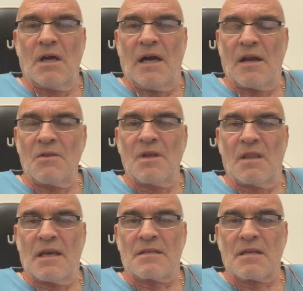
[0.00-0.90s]
I don't
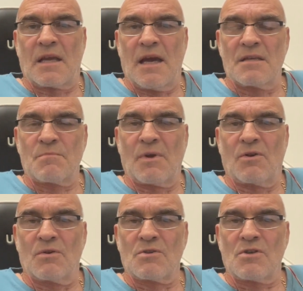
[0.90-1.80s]
think that's the case,
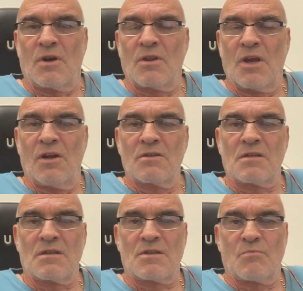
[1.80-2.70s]
because on the old
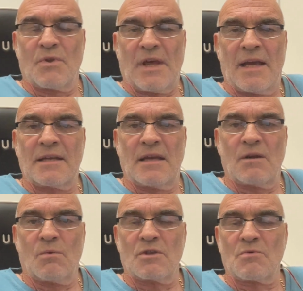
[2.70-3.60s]
system with 8
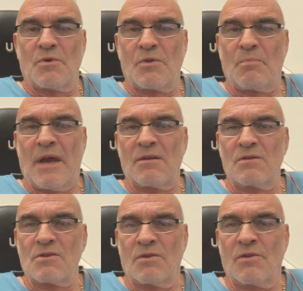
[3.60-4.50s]
kilowatts worth of
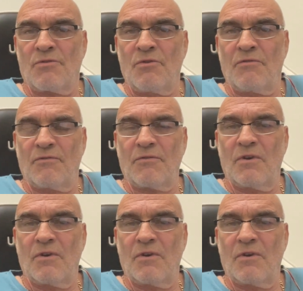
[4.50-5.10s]
panels on the roof,